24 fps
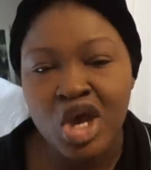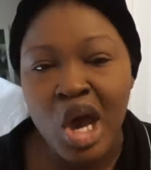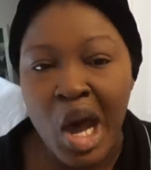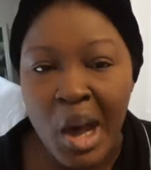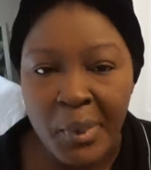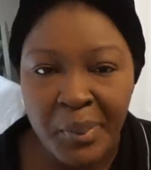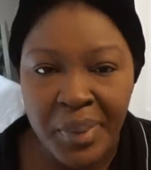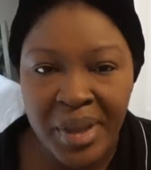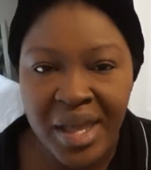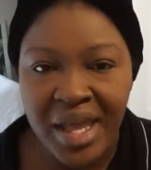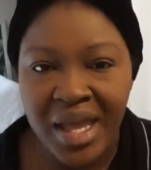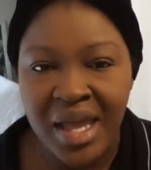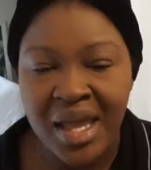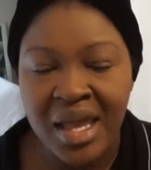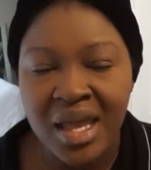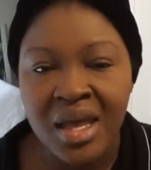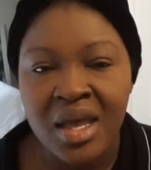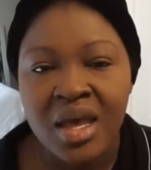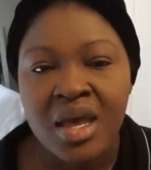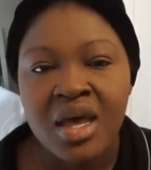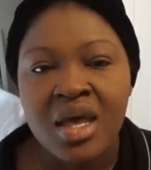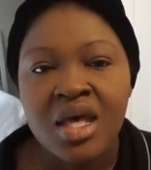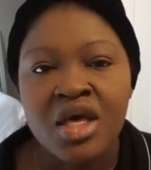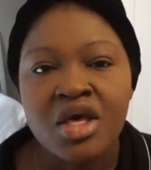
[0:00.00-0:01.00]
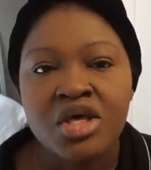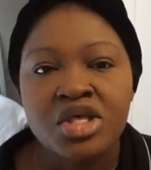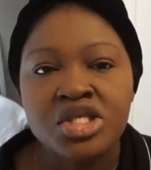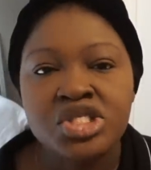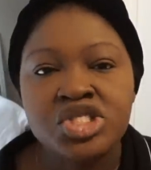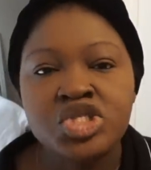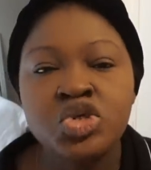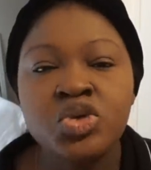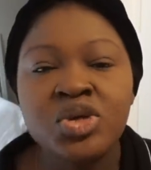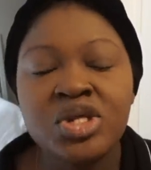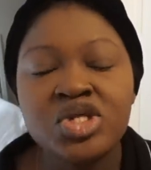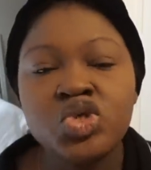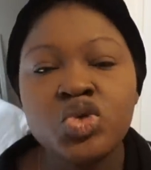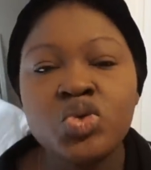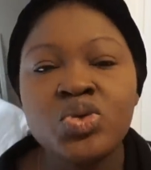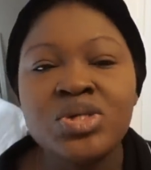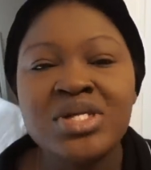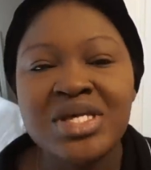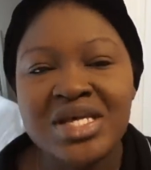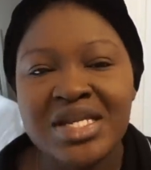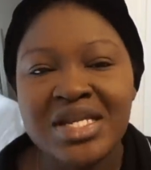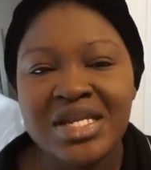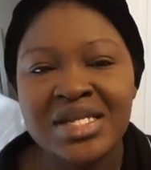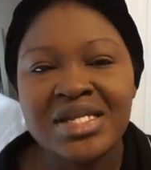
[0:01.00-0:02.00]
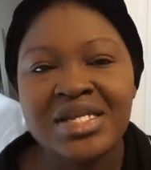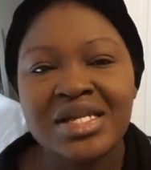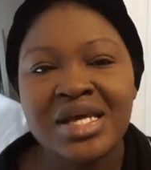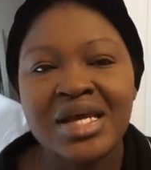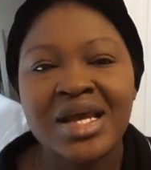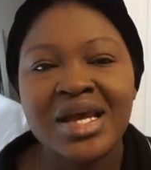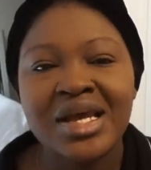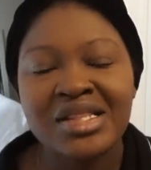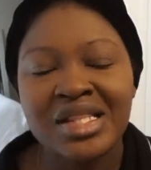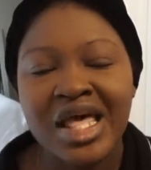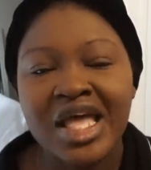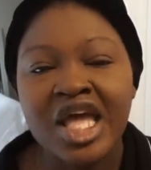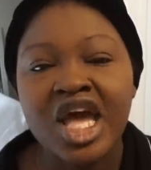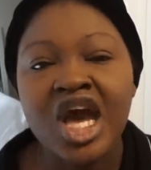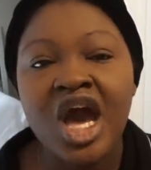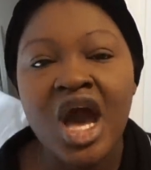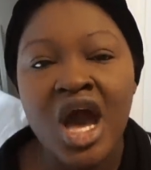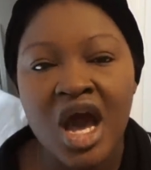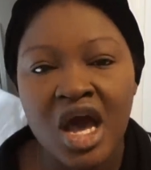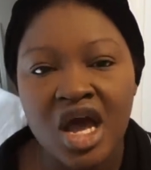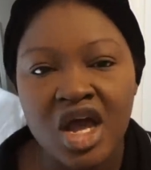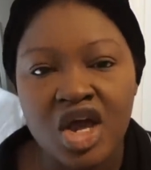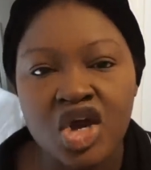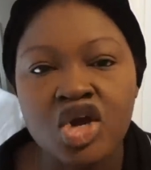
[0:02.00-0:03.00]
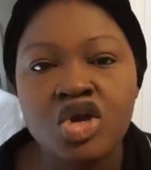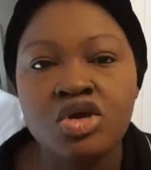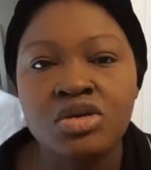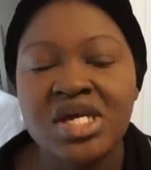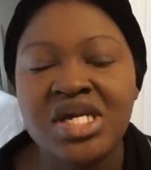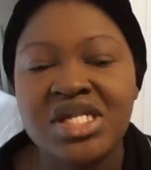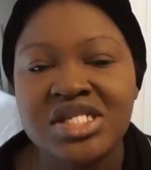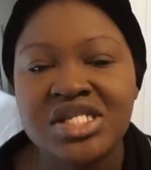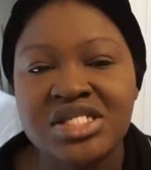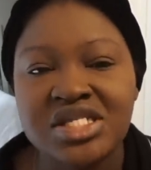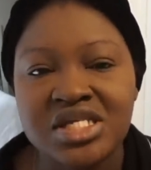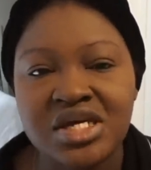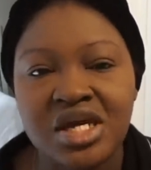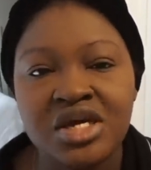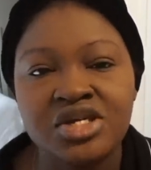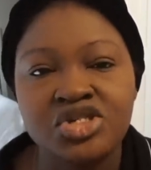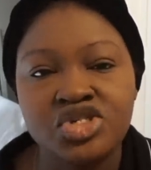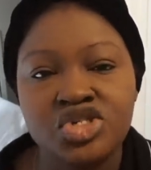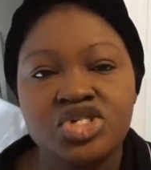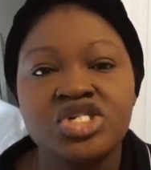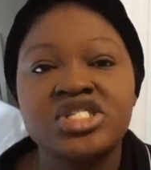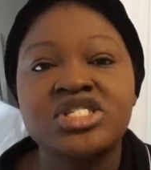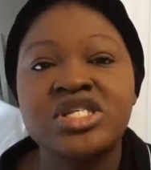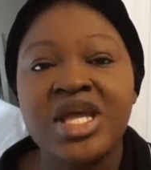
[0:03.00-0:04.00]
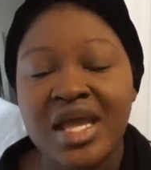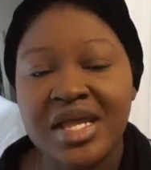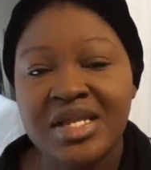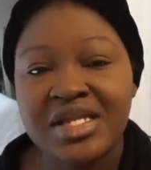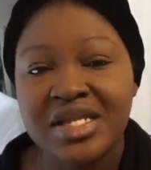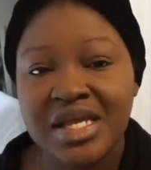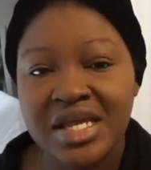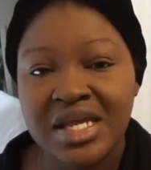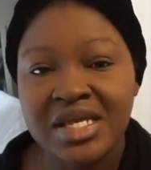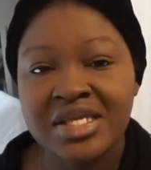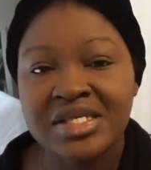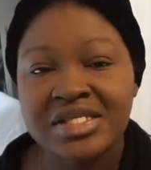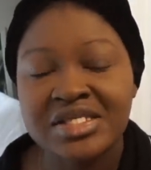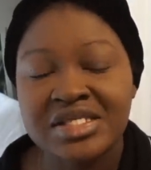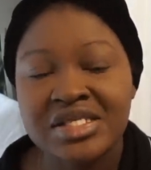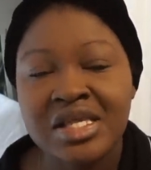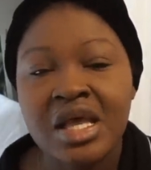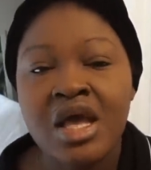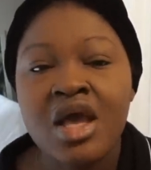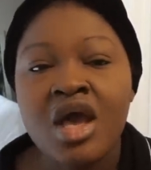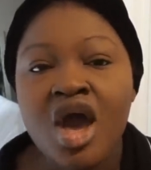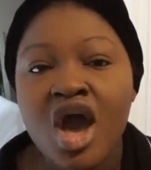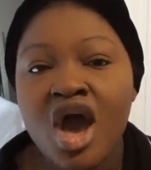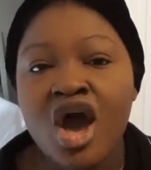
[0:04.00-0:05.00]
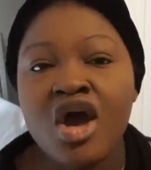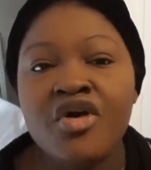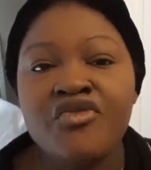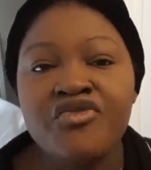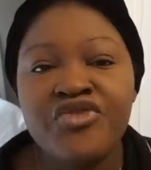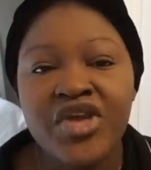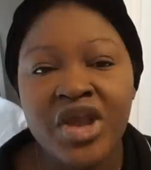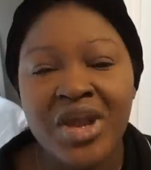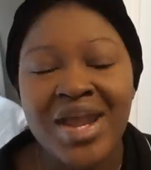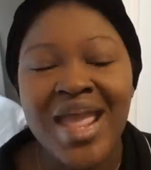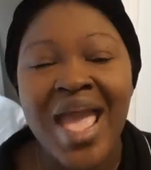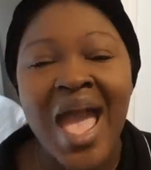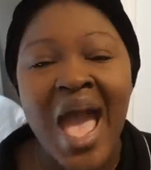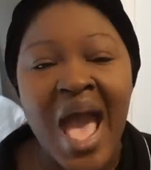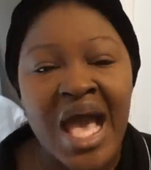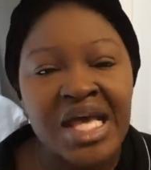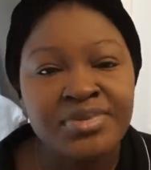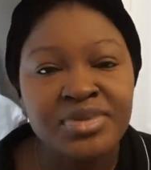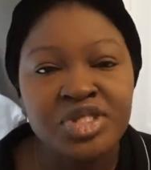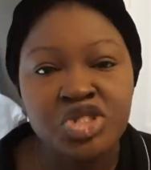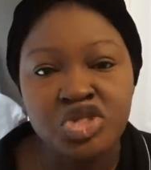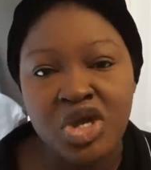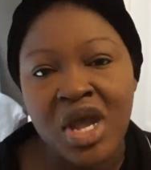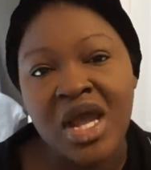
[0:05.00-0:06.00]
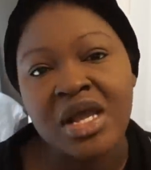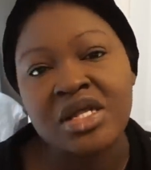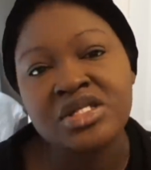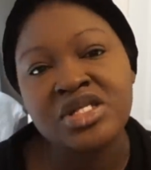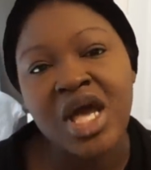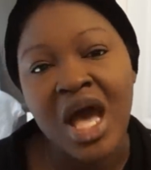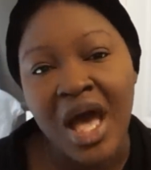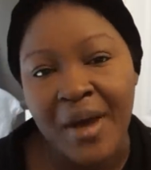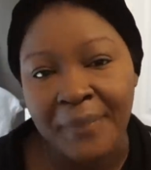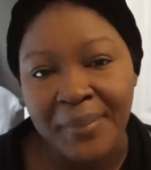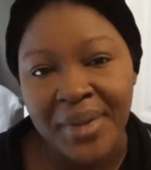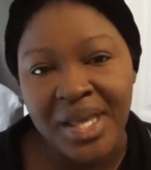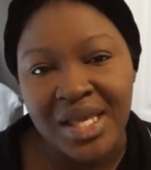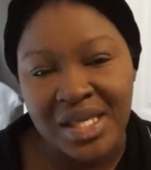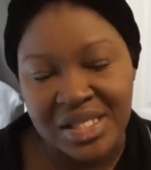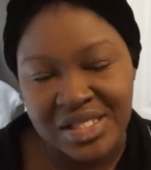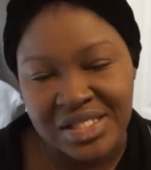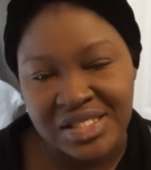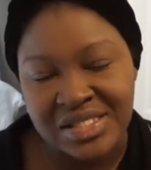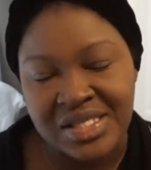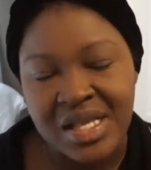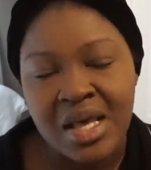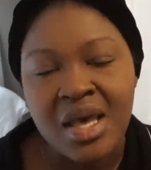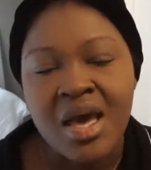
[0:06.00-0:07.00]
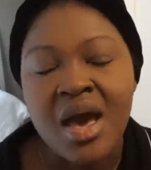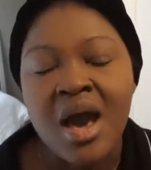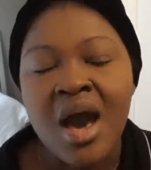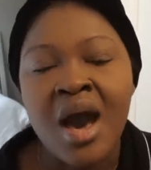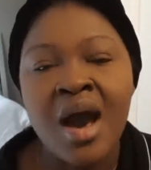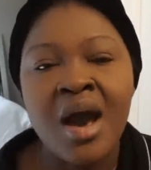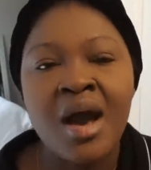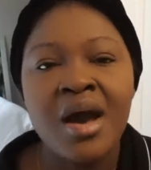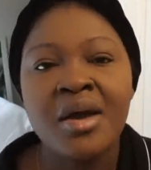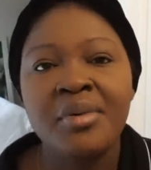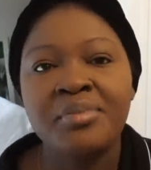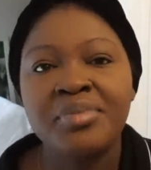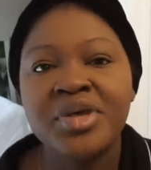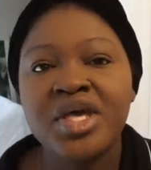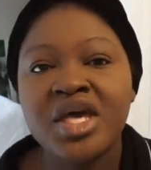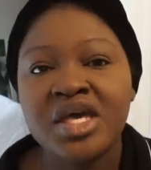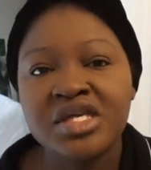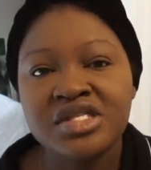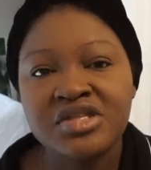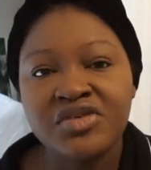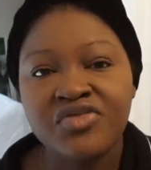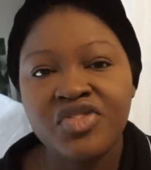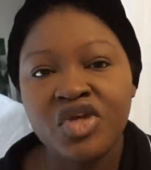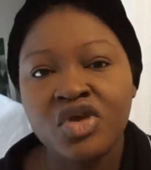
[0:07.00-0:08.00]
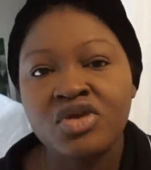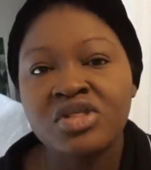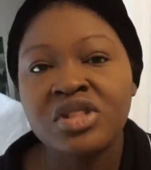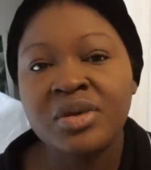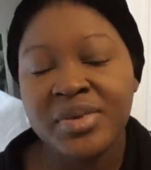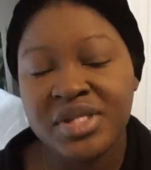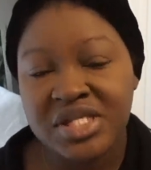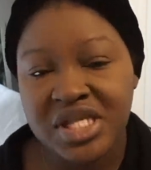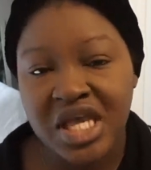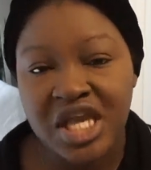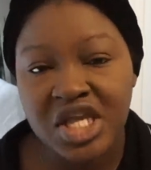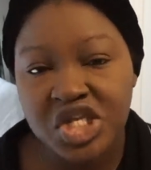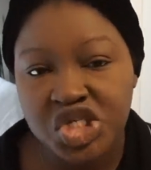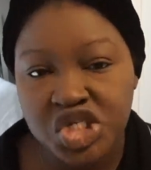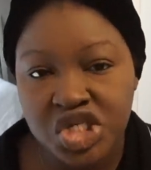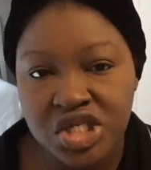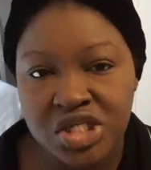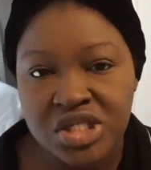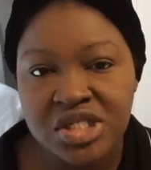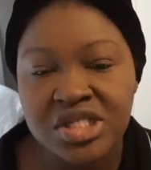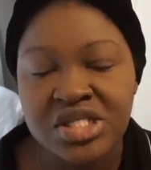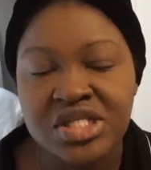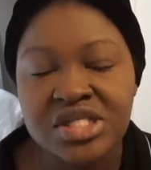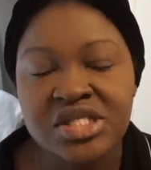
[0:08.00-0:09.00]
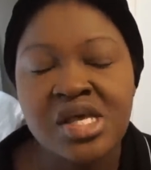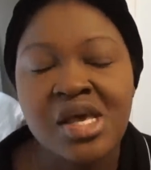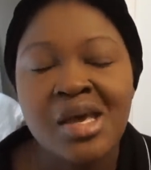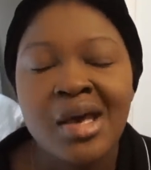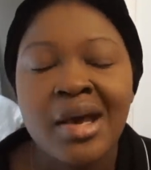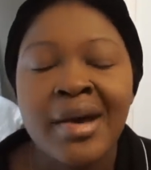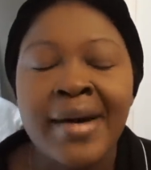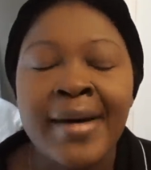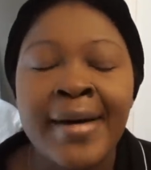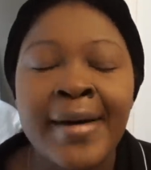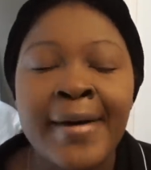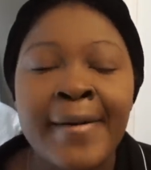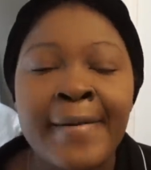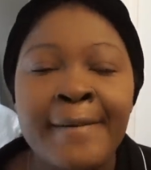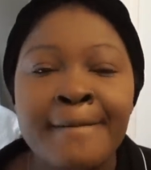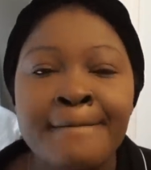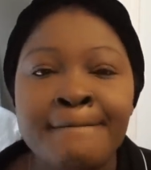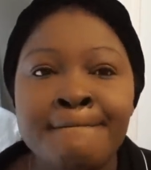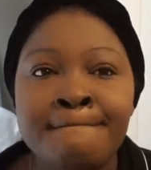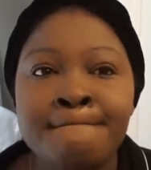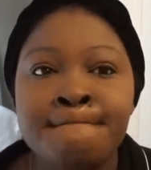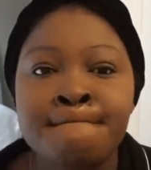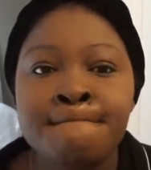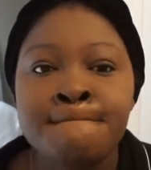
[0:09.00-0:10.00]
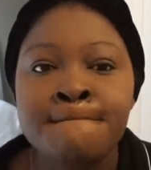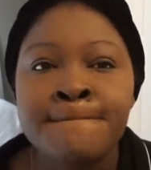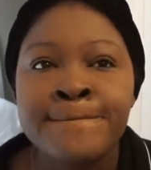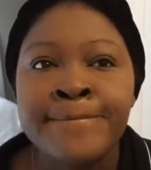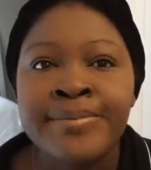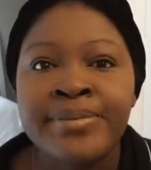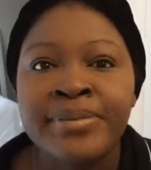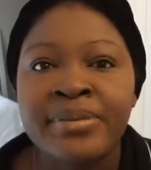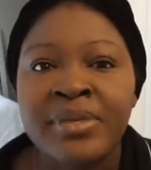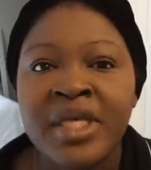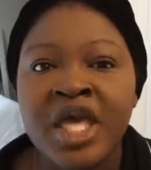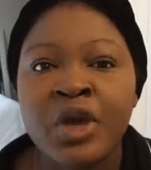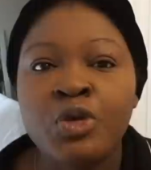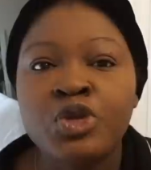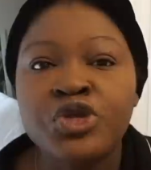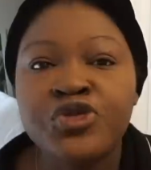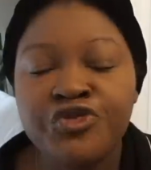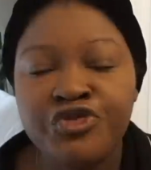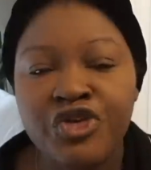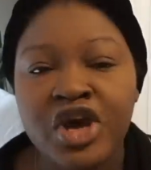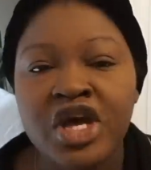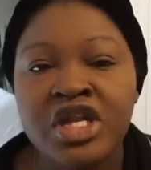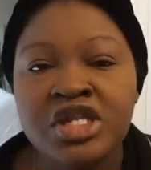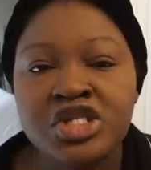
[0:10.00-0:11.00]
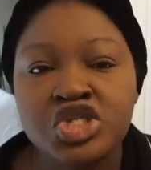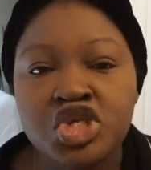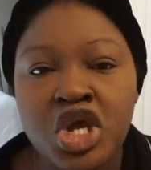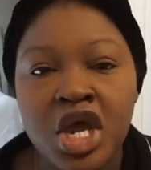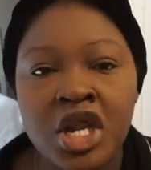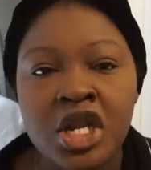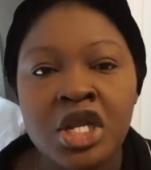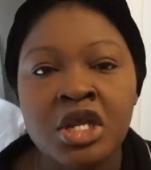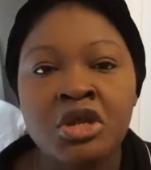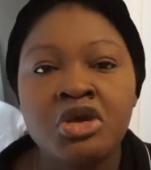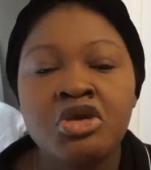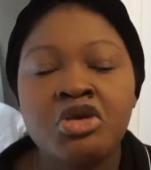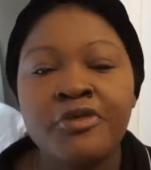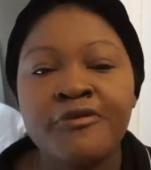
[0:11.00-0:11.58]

topic, students who needed like concrete understandings of very abstract topics because of their limitations. It was fun trying to